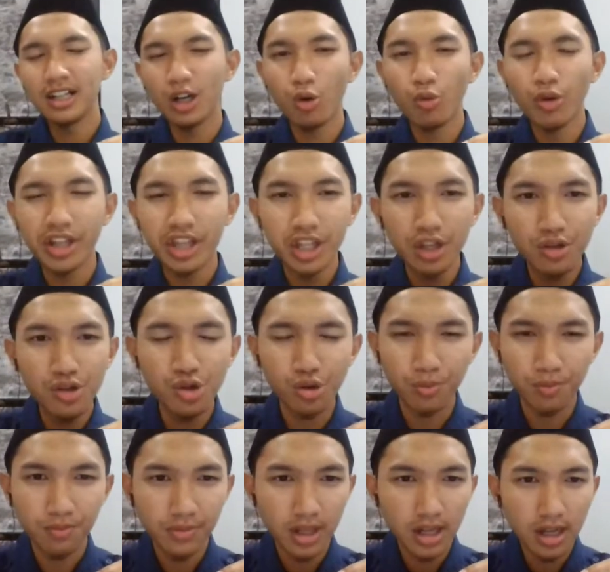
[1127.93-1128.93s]
with YouTube,
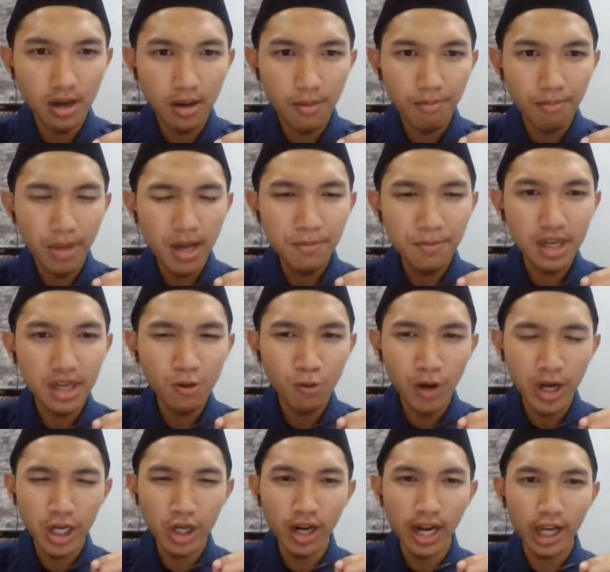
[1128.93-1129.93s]
maybe
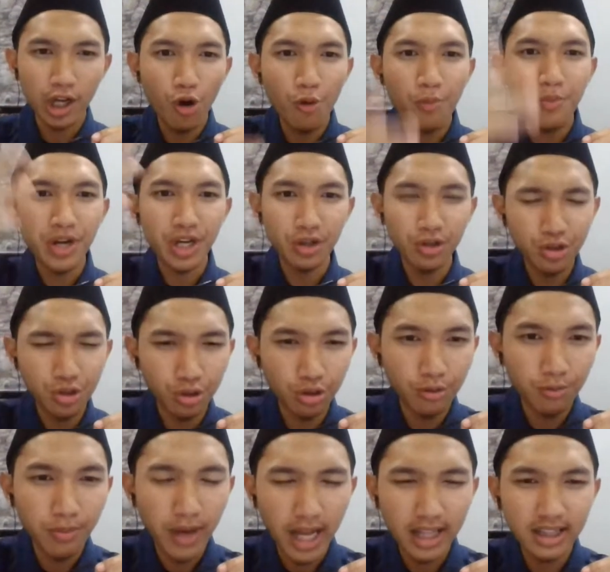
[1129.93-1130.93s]
when you like open
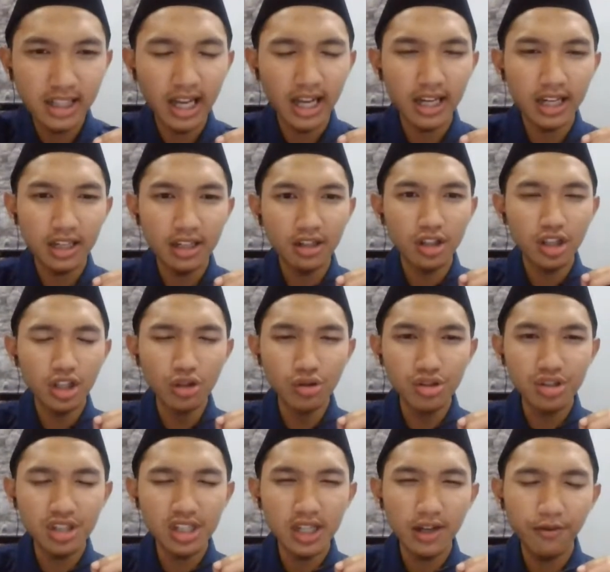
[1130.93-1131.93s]
YouTube and then you
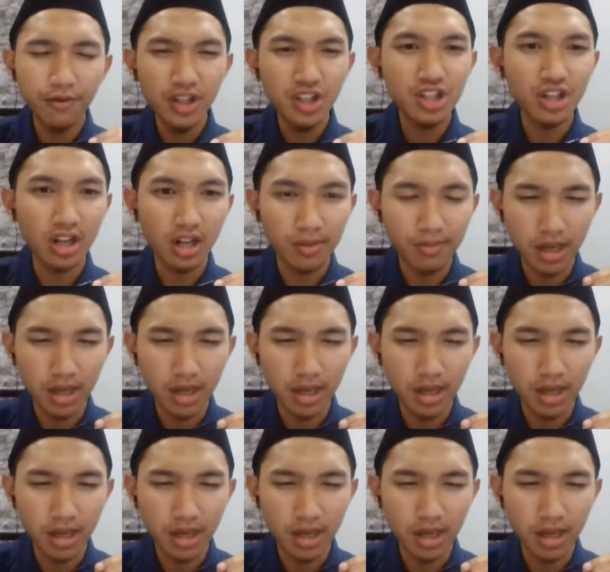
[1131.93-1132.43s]
see a feature,